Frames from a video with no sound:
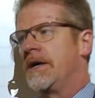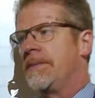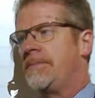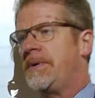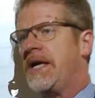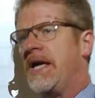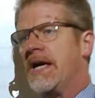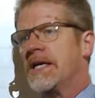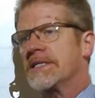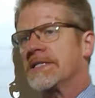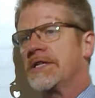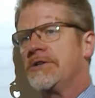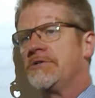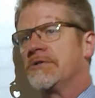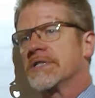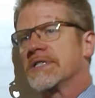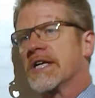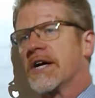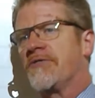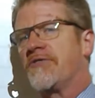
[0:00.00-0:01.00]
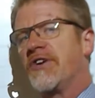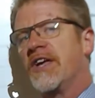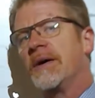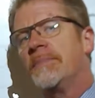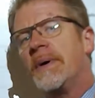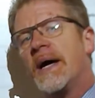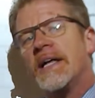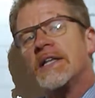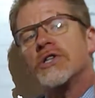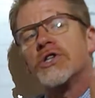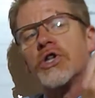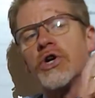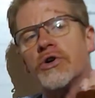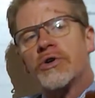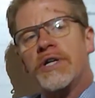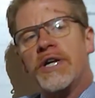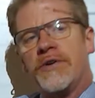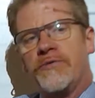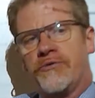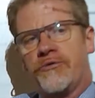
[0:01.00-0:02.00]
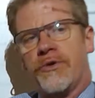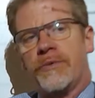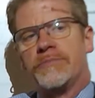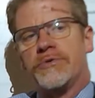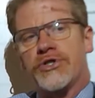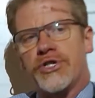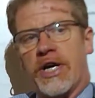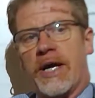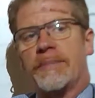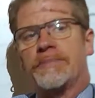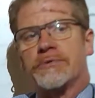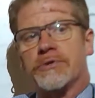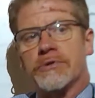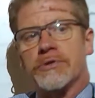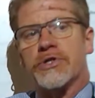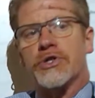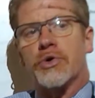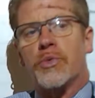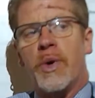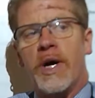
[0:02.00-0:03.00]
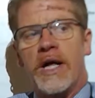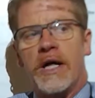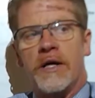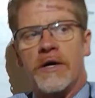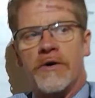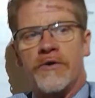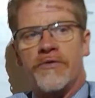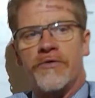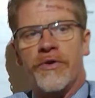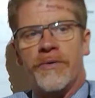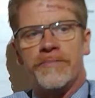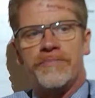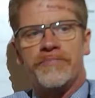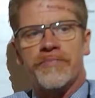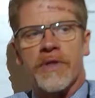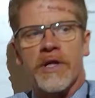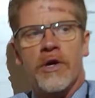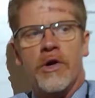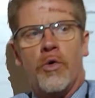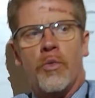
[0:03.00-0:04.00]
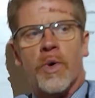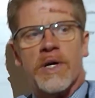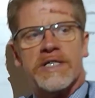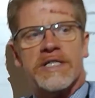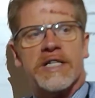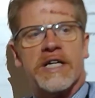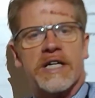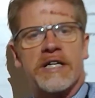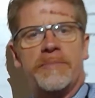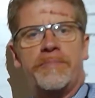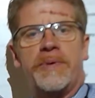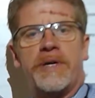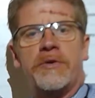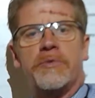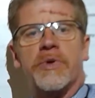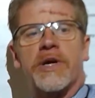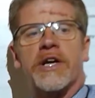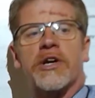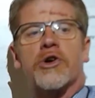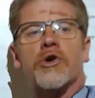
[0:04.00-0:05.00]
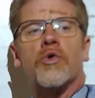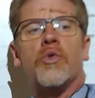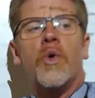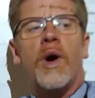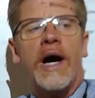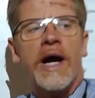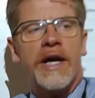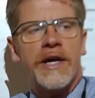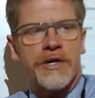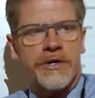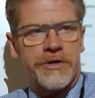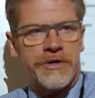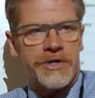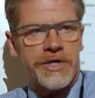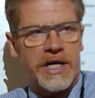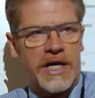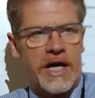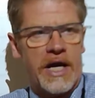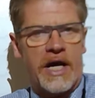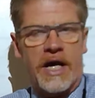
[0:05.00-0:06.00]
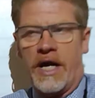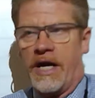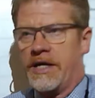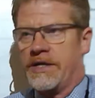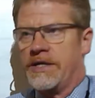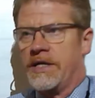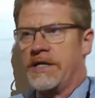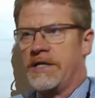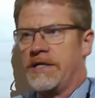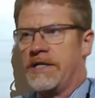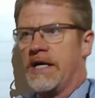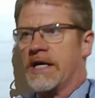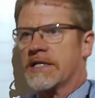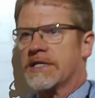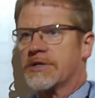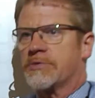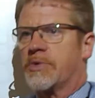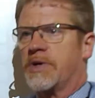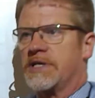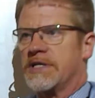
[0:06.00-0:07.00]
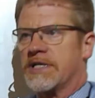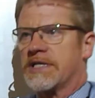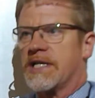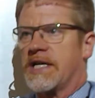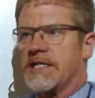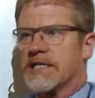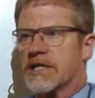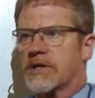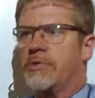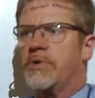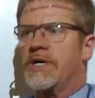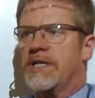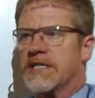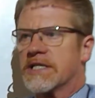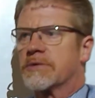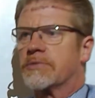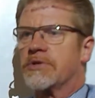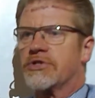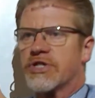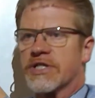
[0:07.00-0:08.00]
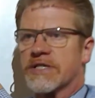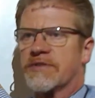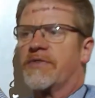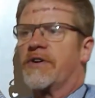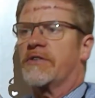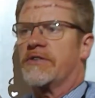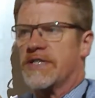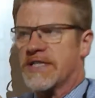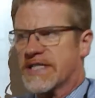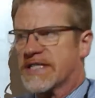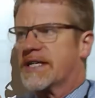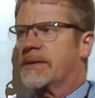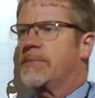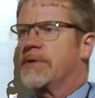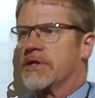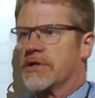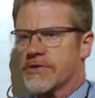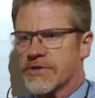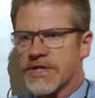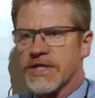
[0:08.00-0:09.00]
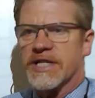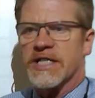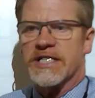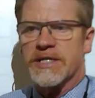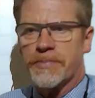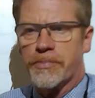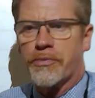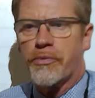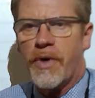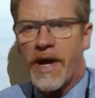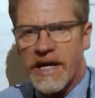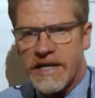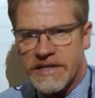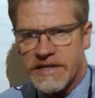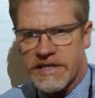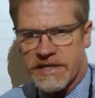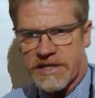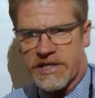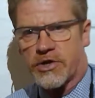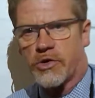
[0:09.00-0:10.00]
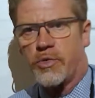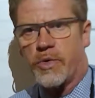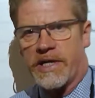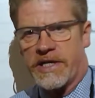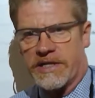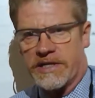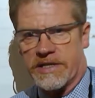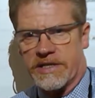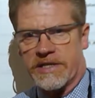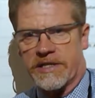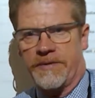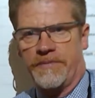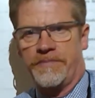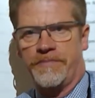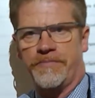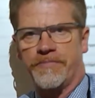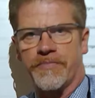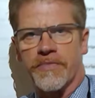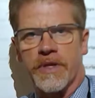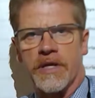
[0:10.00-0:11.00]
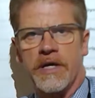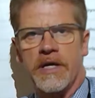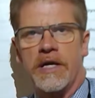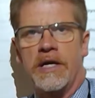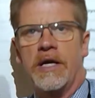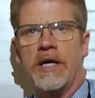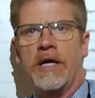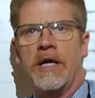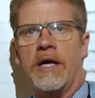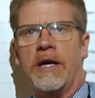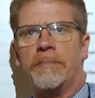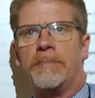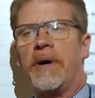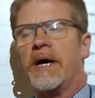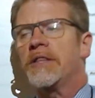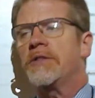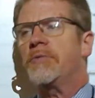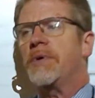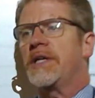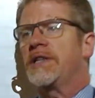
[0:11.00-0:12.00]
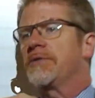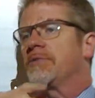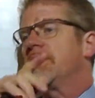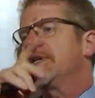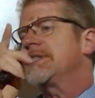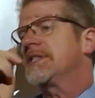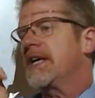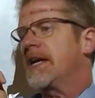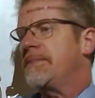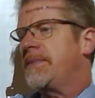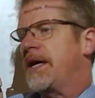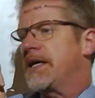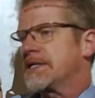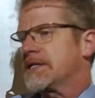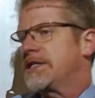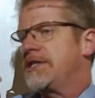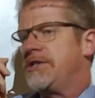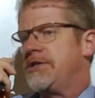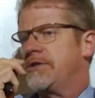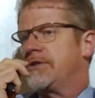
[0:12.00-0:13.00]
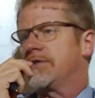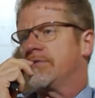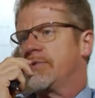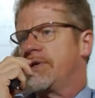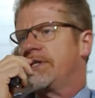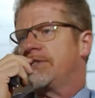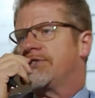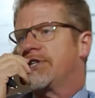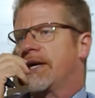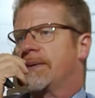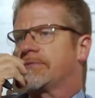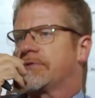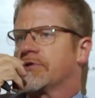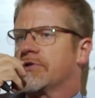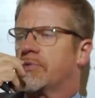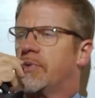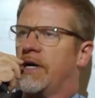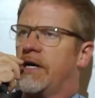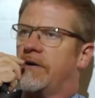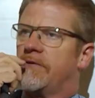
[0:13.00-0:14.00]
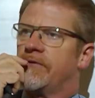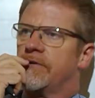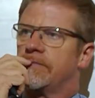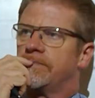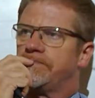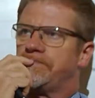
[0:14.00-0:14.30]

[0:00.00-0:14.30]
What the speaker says: Be asking yourself, am I learning from Chapter 12 what's going to be required on next Wednesday's quiz, which is very similar to this practice quiz? By the way, the reason I'm asking you to read Chapter 12